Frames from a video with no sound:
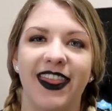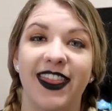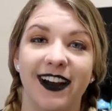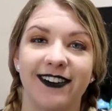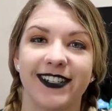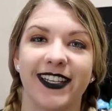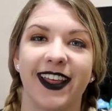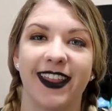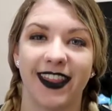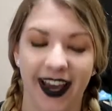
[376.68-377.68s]
there's
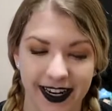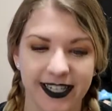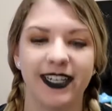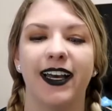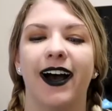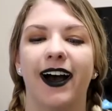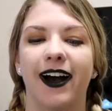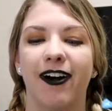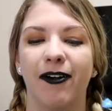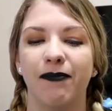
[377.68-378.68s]
that.
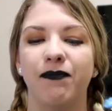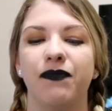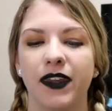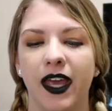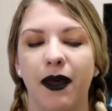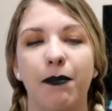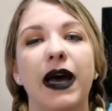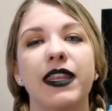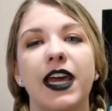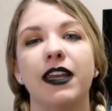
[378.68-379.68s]

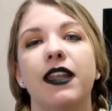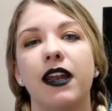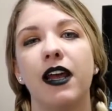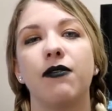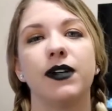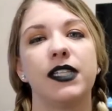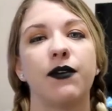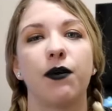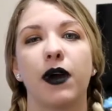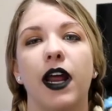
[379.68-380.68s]
By the end of the night, once
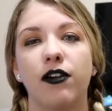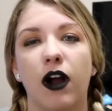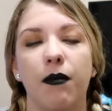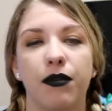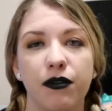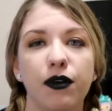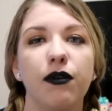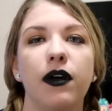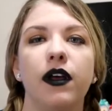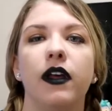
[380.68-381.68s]
everyone had come
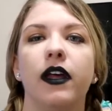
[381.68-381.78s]
through,